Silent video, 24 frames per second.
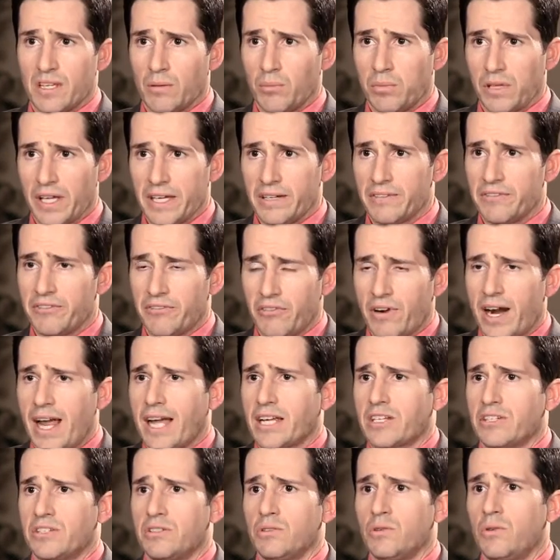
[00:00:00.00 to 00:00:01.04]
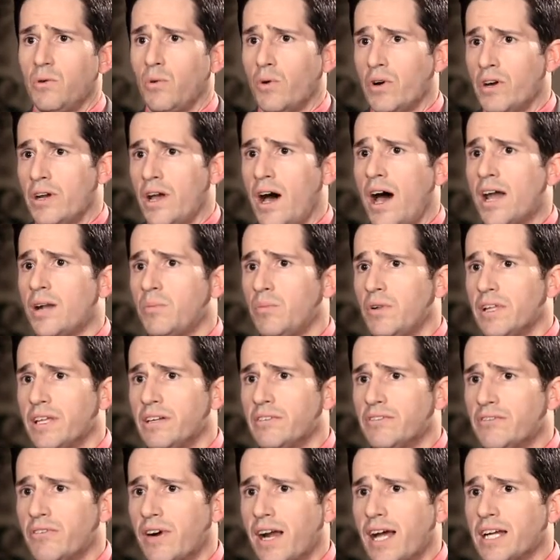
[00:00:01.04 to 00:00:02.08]
the ablative fractional or
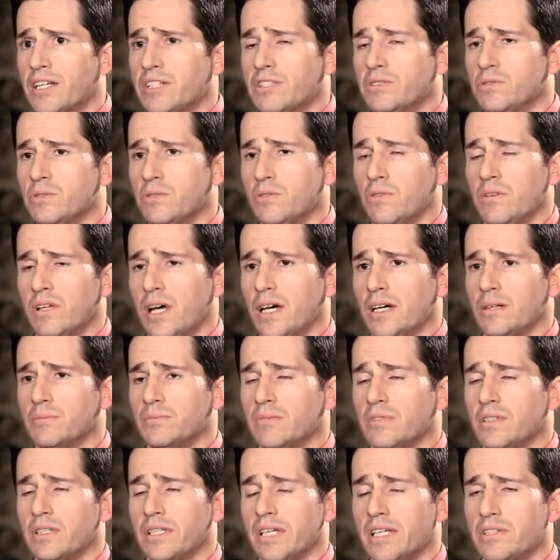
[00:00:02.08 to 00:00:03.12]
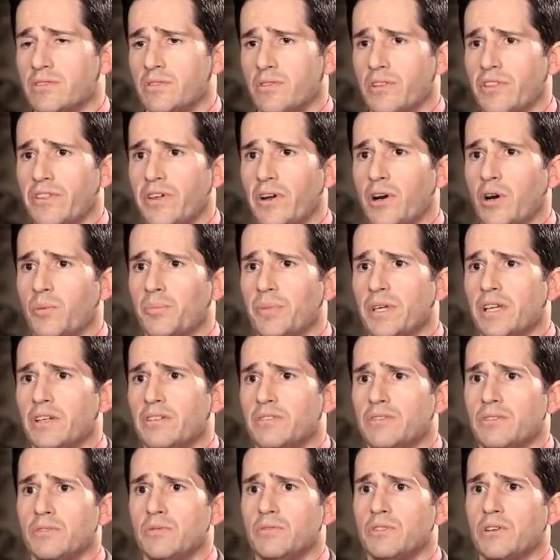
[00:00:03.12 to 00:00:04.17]
non-ablative fractional laser therapy
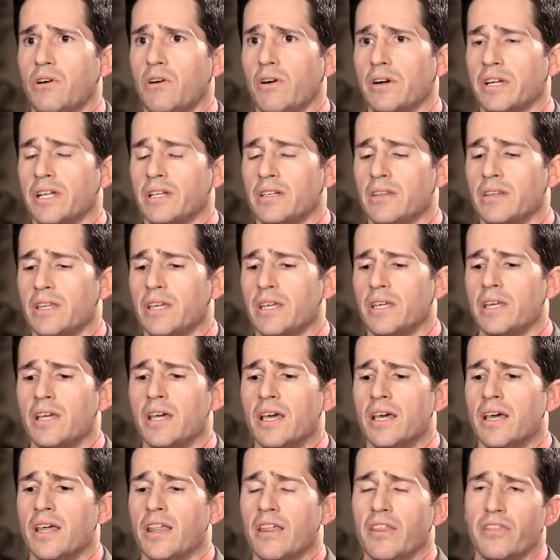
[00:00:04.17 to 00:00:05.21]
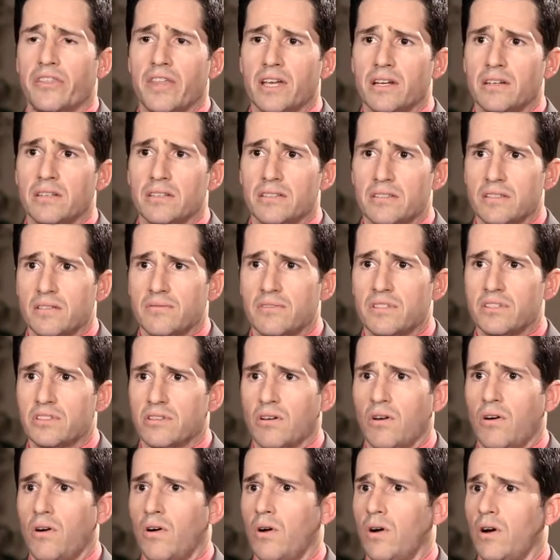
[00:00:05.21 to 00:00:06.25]
to target the thickness of the
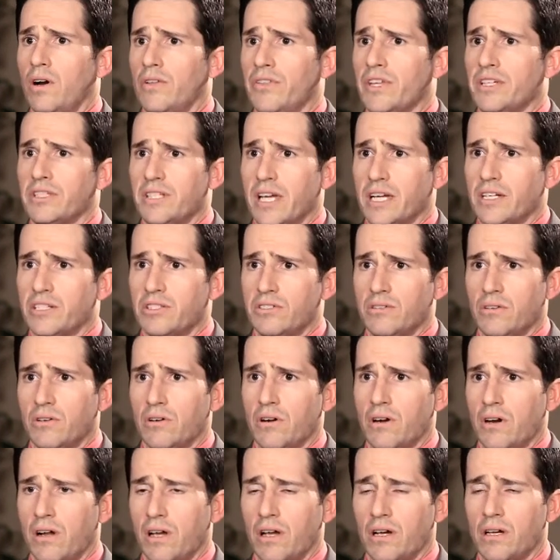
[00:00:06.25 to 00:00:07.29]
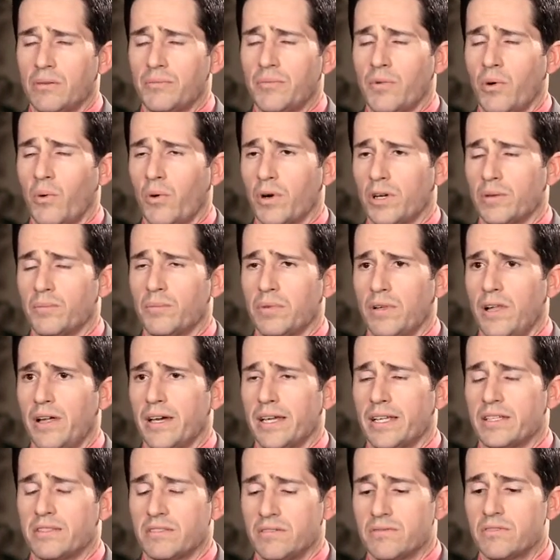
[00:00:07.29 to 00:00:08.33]
scar and the texture or
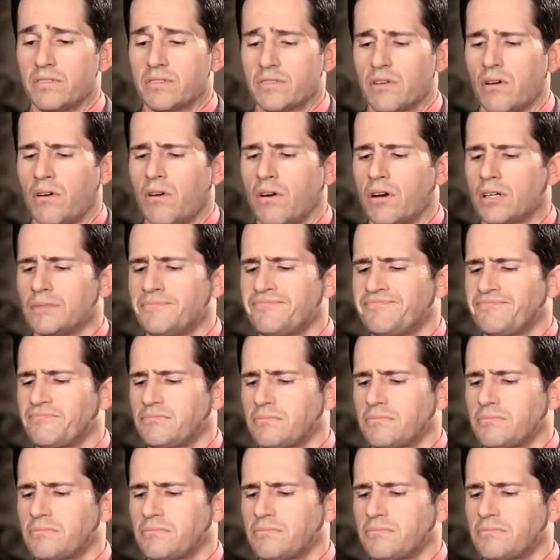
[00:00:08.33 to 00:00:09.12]
compliance of the scar.